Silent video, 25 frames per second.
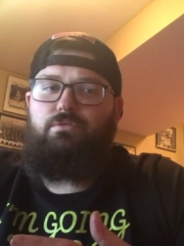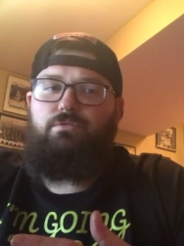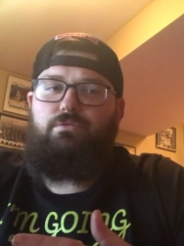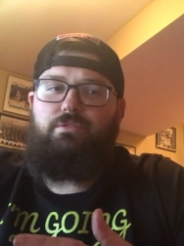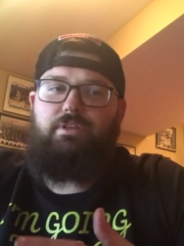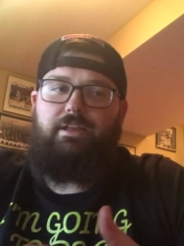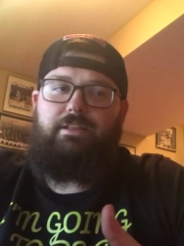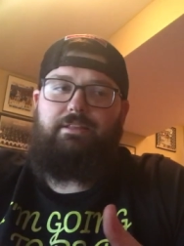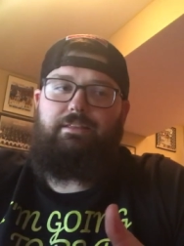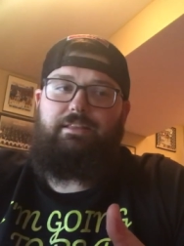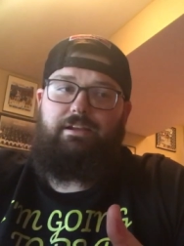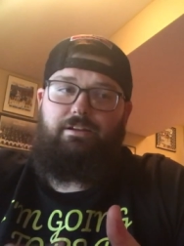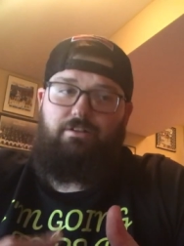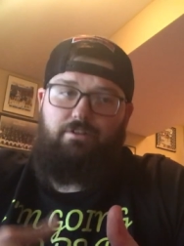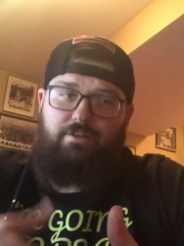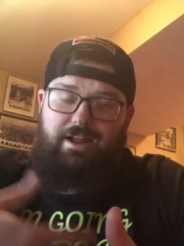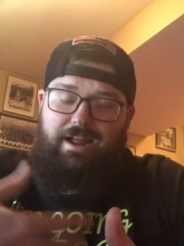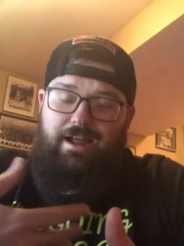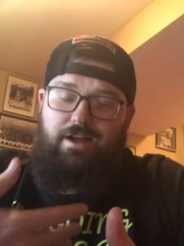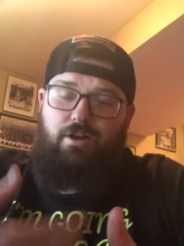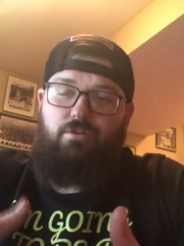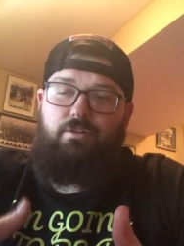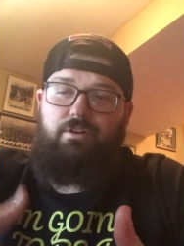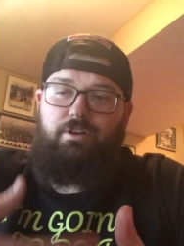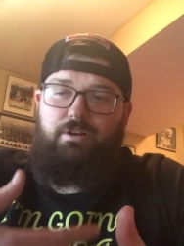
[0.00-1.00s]
that they're
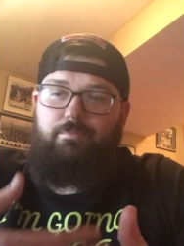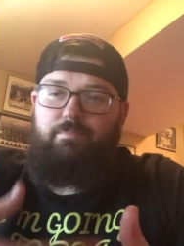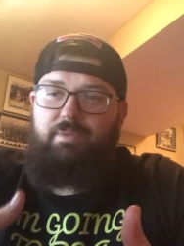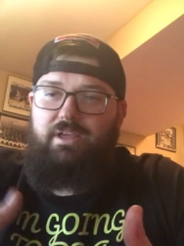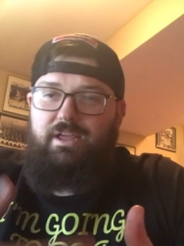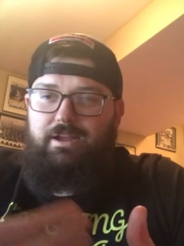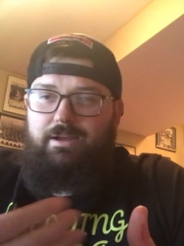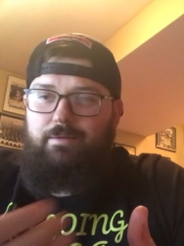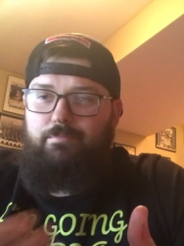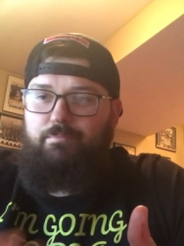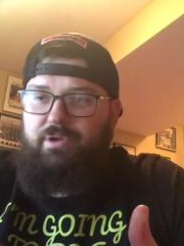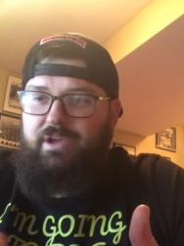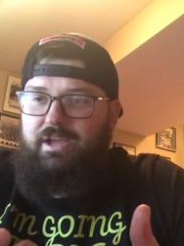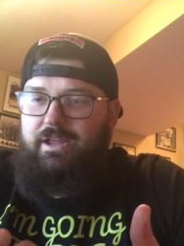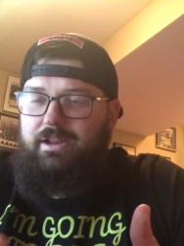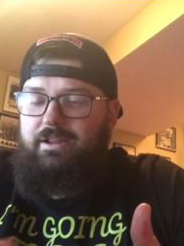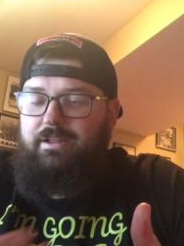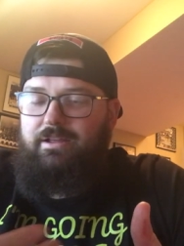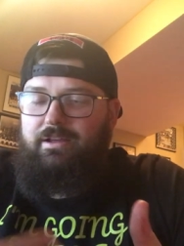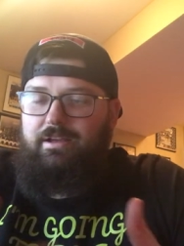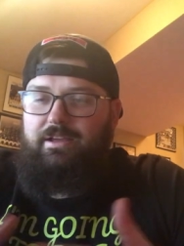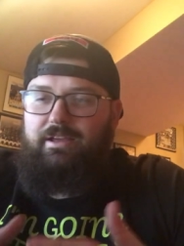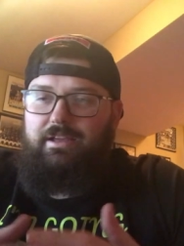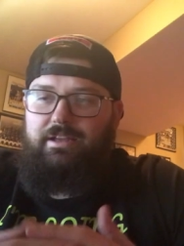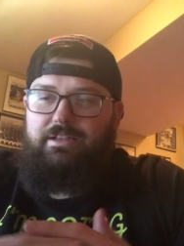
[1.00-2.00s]
now going to be competing
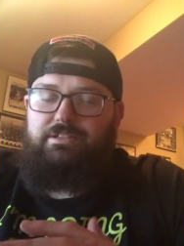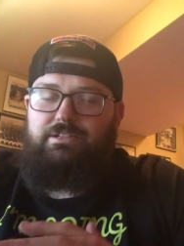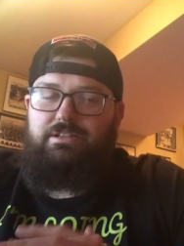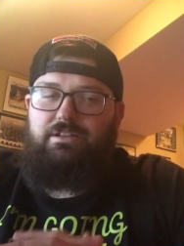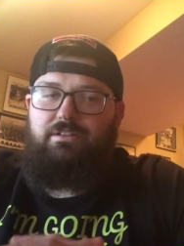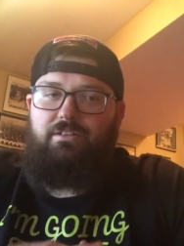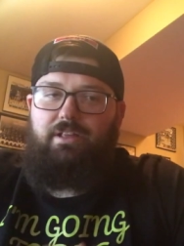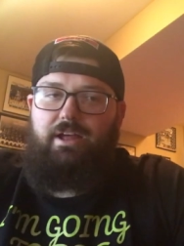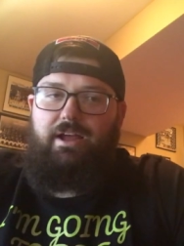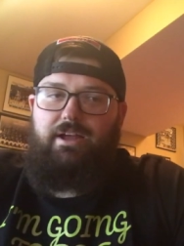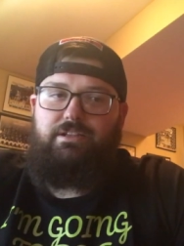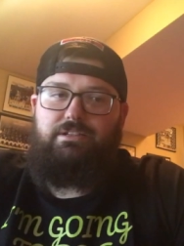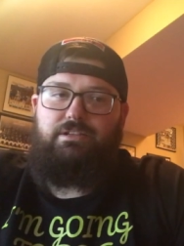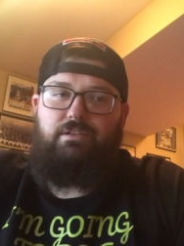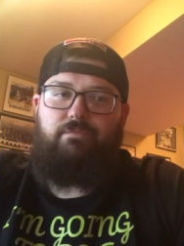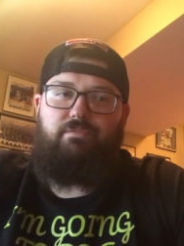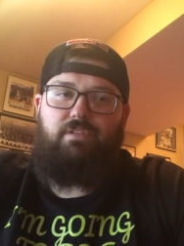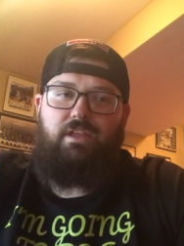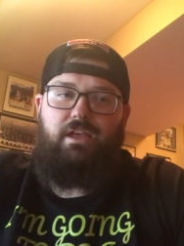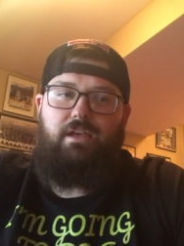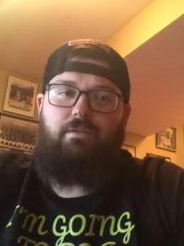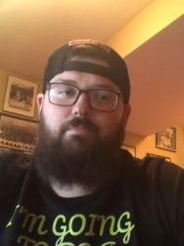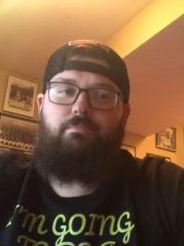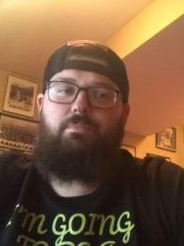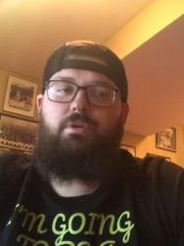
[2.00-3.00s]
against the likes of
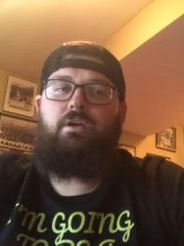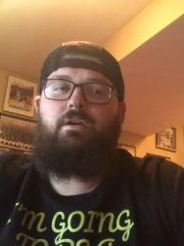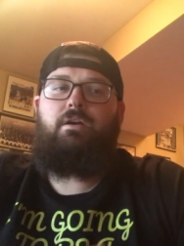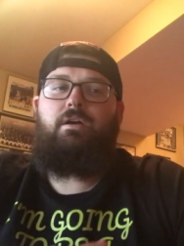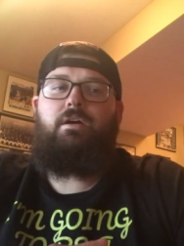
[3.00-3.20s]
them.